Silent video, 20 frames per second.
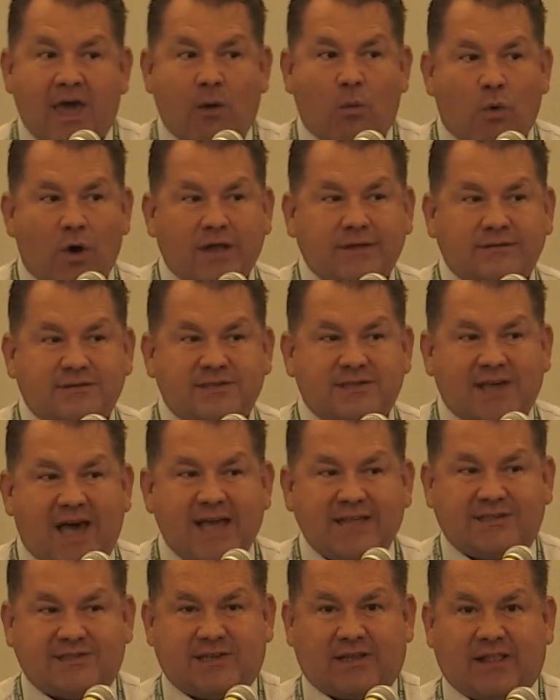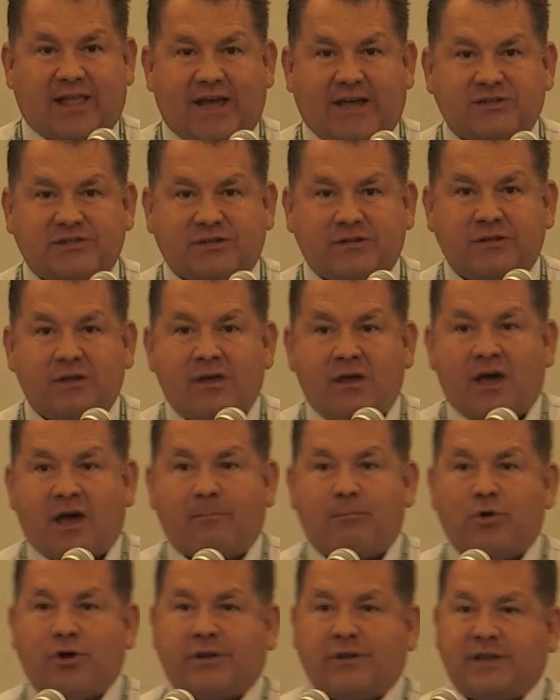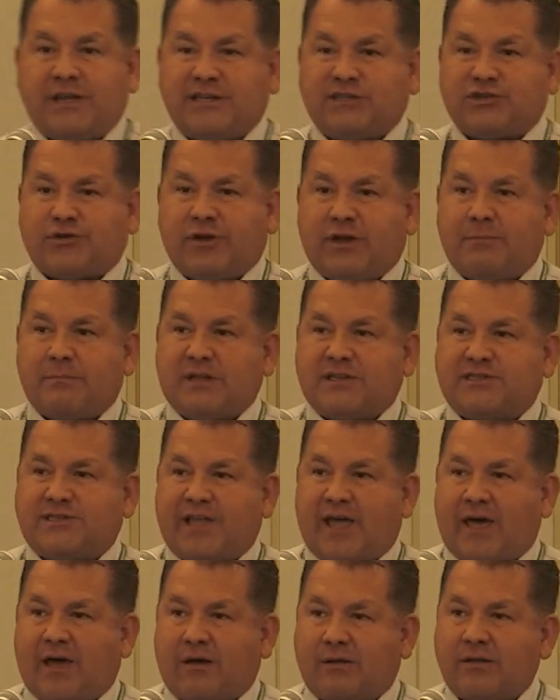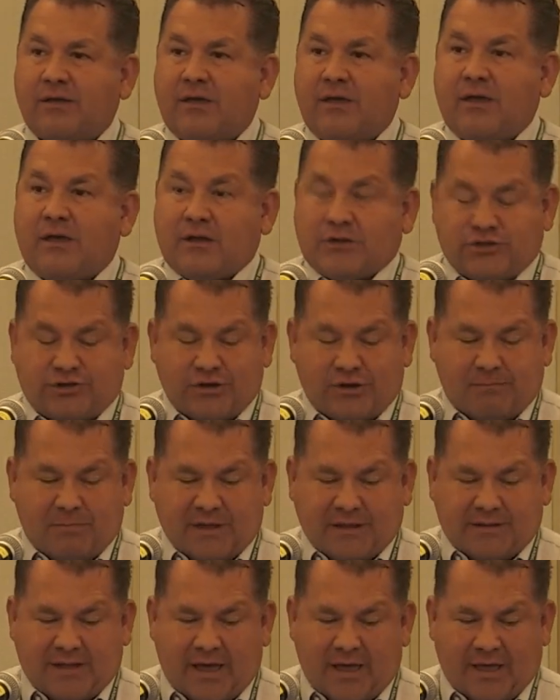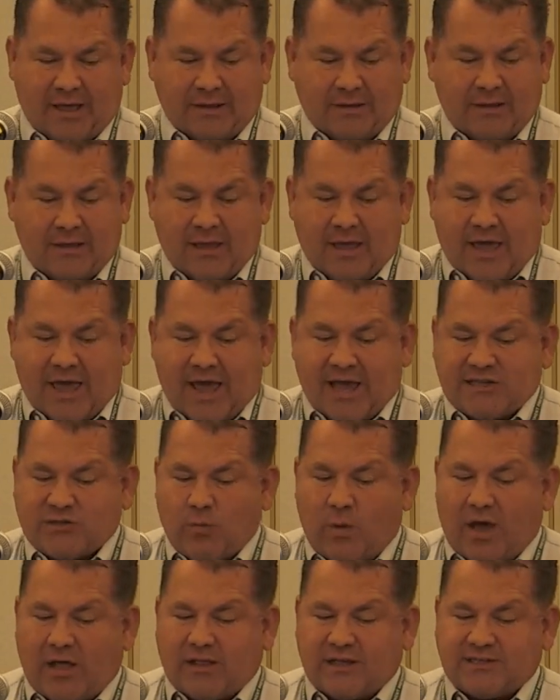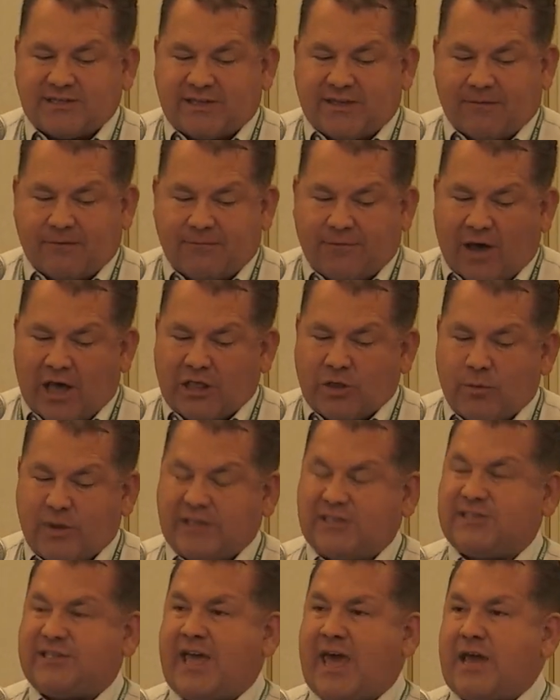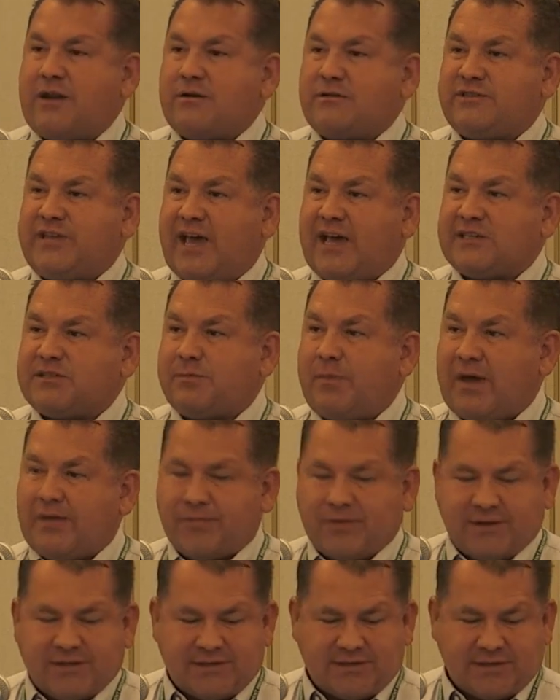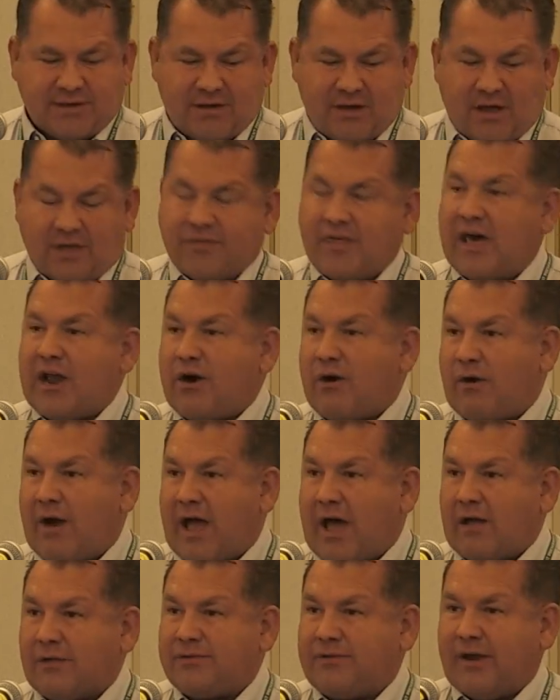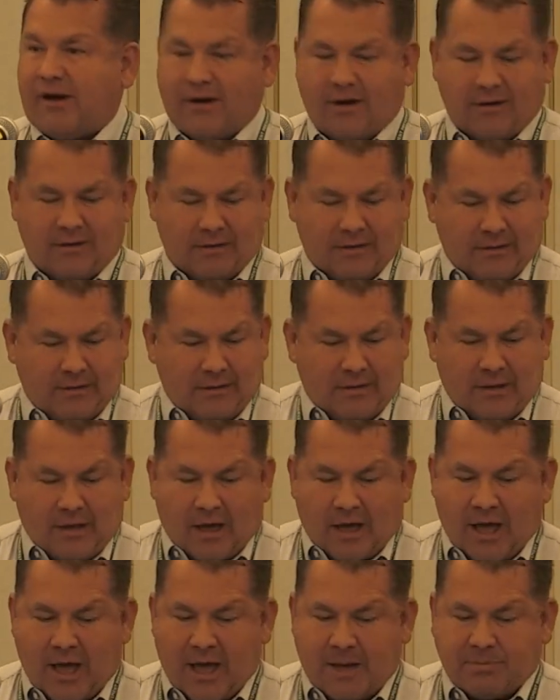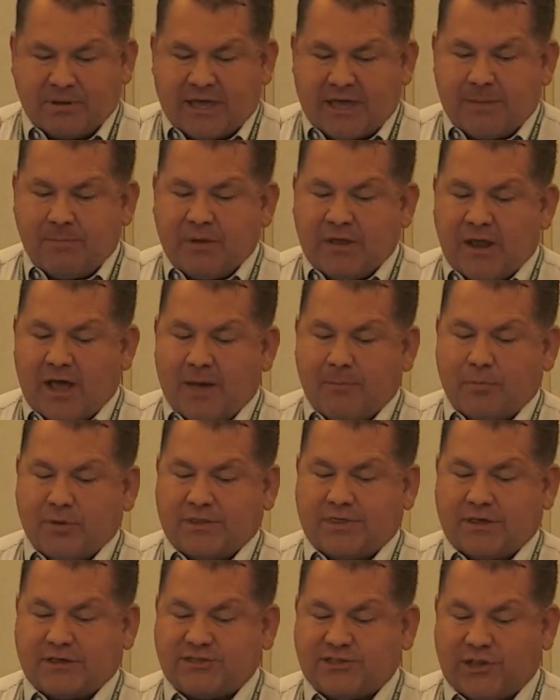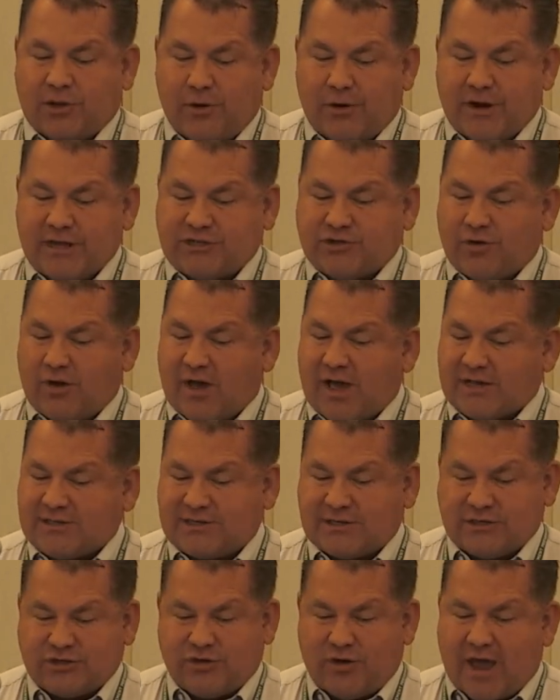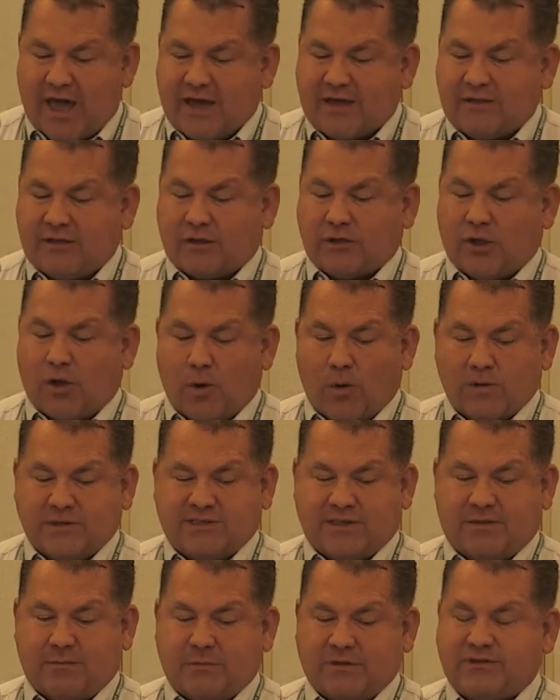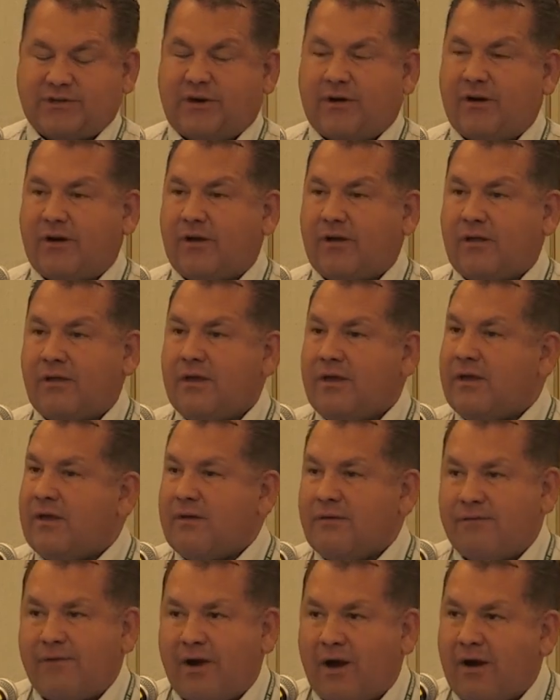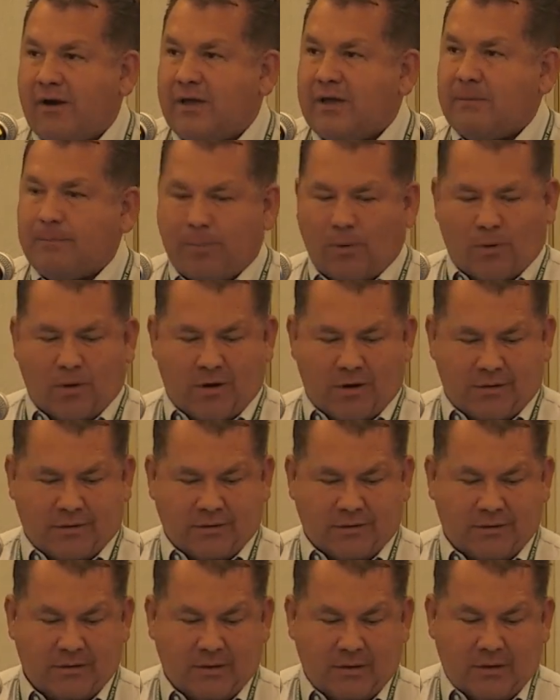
and what site selection of putting these treatments down should be done, as well as following standard test methods that are out there, um, keeping up with the slurry trucks and tracking the loads of the material, very important.